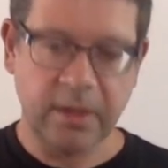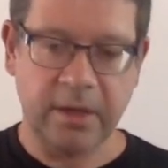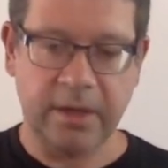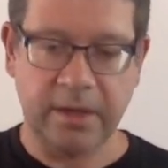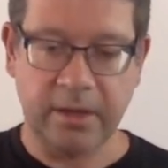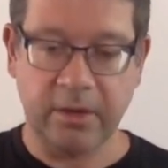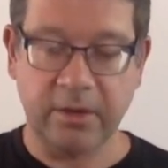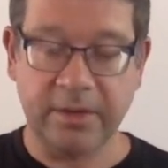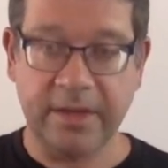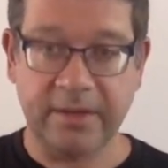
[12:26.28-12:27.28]
And
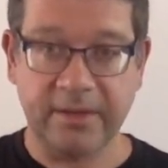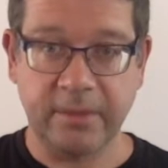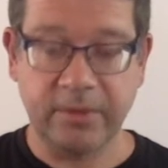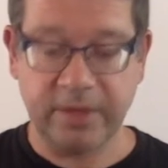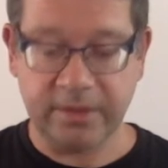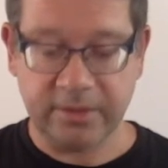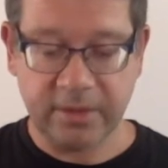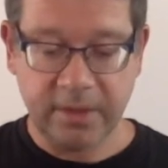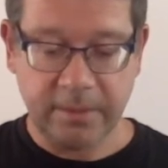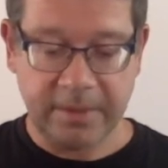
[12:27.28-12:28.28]
on that subject,
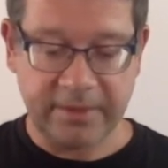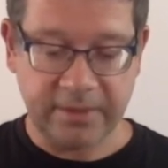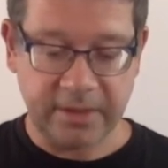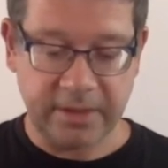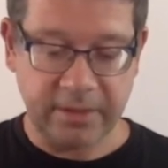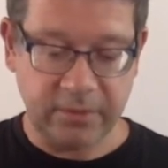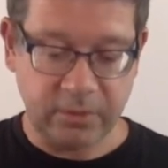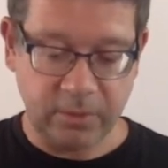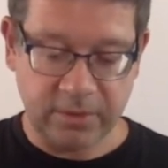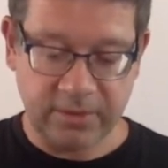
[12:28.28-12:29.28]
basically, if you
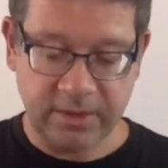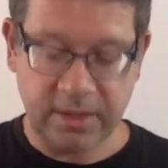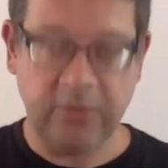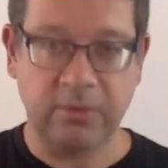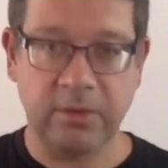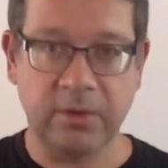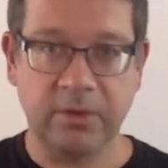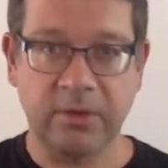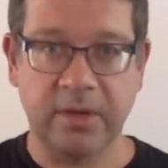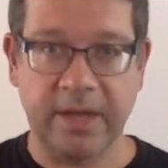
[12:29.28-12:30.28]
want to get your
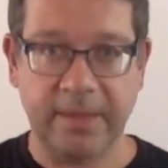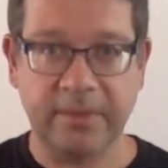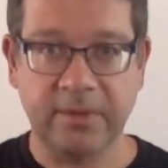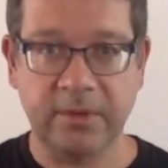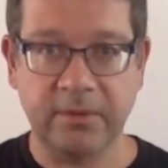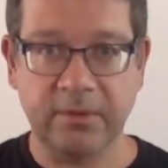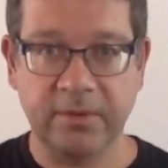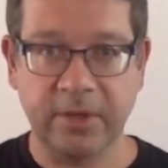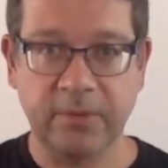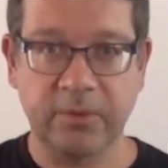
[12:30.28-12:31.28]
own apps that you've
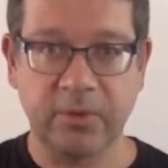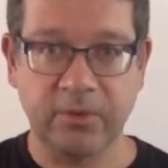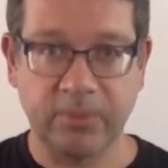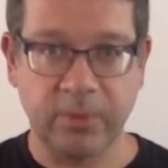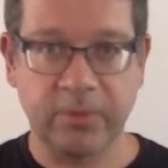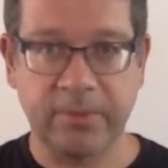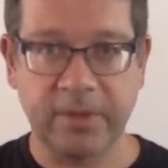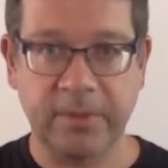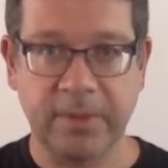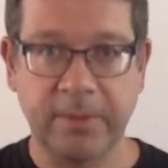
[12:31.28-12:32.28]
developed or you've bought from
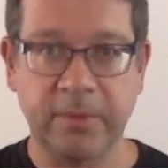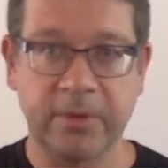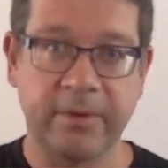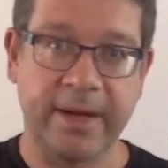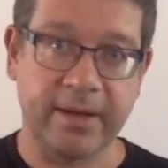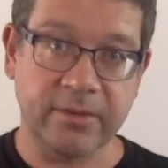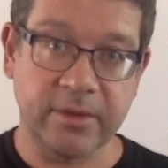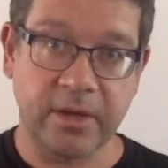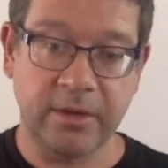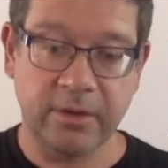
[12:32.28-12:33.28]
other people that are
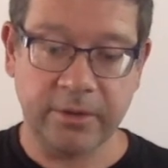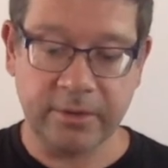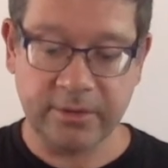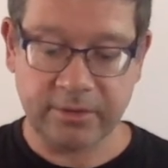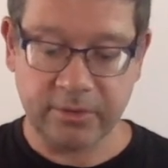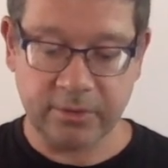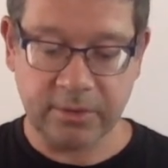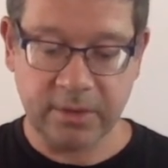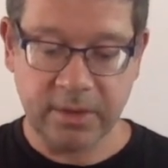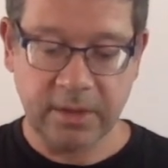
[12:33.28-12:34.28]
outside of the Oculus Store,
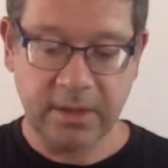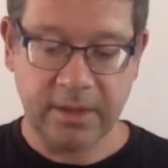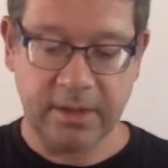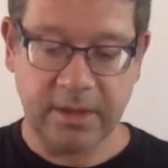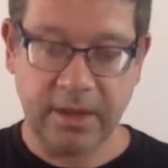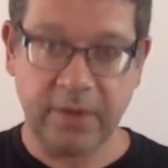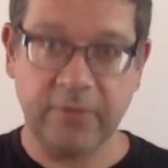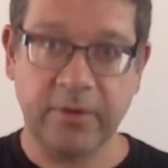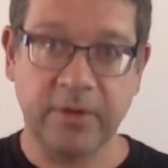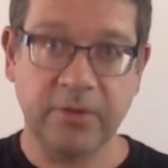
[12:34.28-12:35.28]
I could
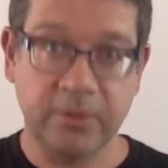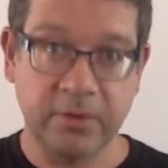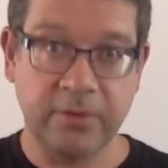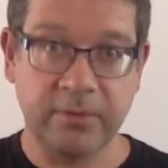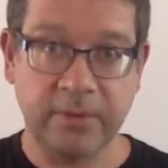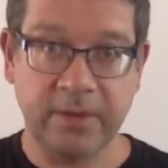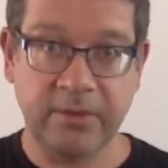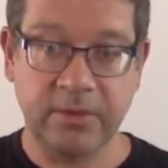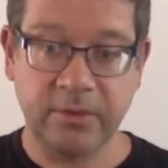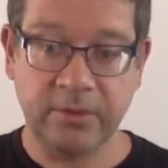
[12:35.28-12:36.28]
find two different ways
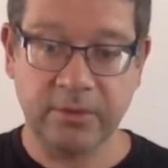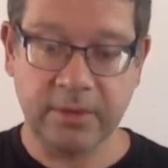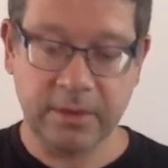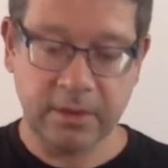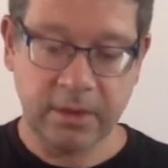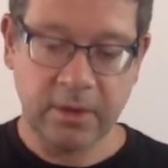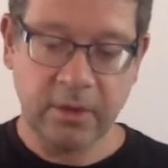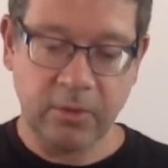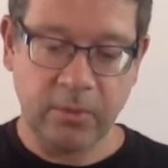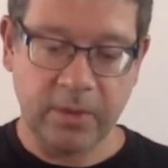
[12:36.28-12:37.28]
you could do it.
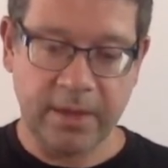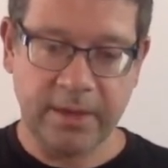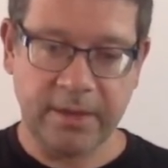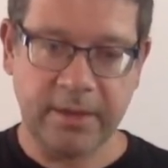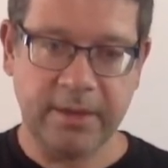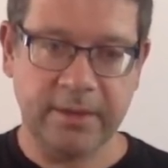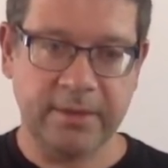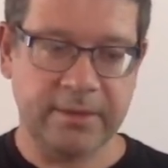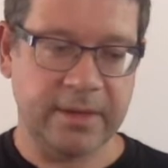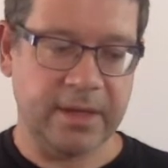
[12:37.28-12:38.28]
One
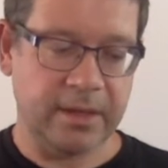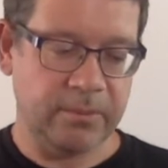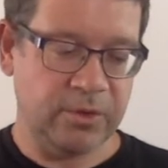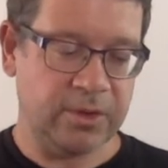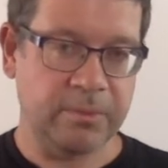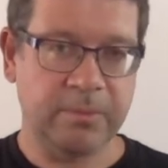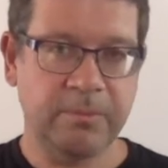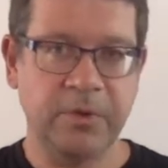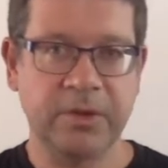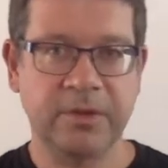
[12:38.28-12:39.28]
is
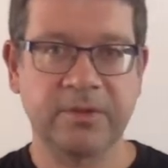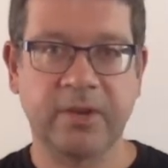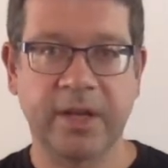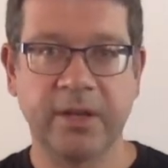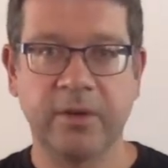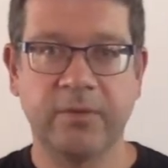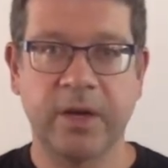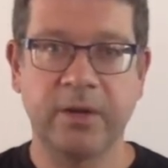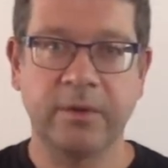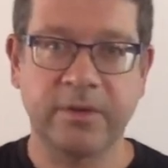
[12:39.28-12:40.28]
you can sideload
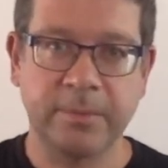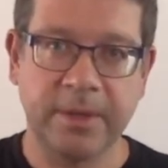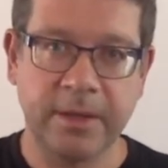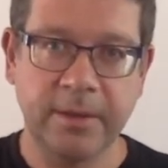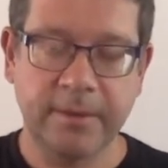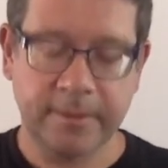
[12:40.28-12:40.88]
via USB.